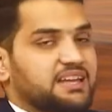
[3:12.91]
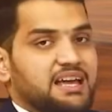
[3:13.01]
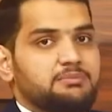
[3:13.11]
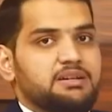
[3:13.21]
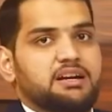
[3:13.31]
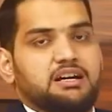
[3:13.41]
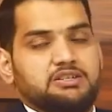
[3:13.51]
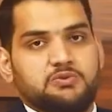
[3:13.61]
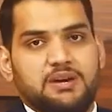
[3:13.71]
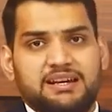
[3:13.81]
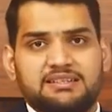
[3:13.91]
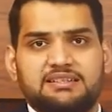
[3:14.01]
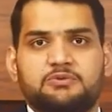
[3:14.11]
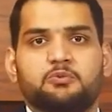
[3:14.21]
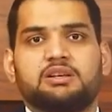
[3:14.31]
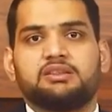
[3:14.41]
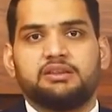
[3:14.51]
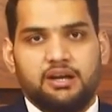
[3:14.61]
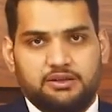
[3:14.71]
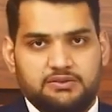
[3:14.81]
can be contracted with
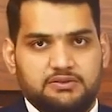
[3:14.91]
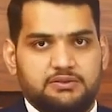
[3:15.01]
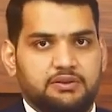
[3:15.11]
not.